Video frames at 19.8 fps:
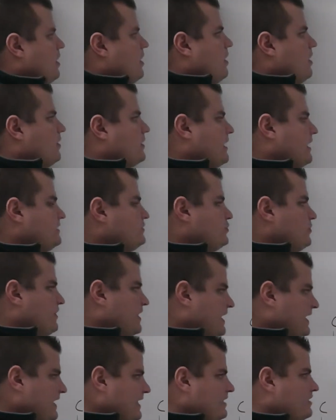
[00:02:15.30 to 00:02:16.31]
Okay, so
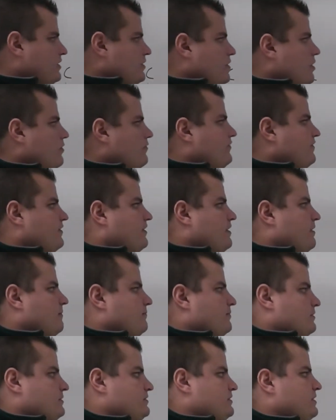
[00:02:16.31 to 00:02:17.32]
they need to know their
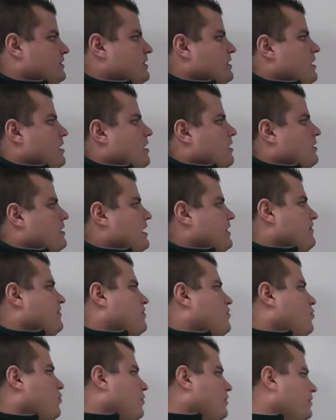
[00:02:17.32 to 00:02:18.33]
numbers. Okay,
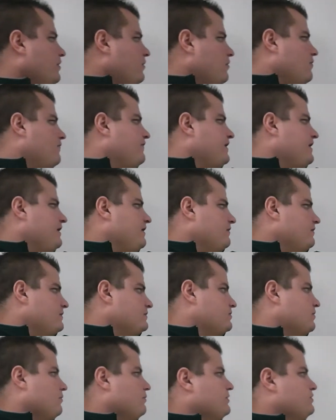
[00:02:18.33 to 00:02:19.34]
the corner over here
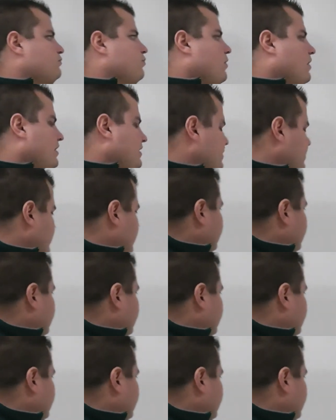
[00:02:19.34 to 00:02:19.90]
is always 1,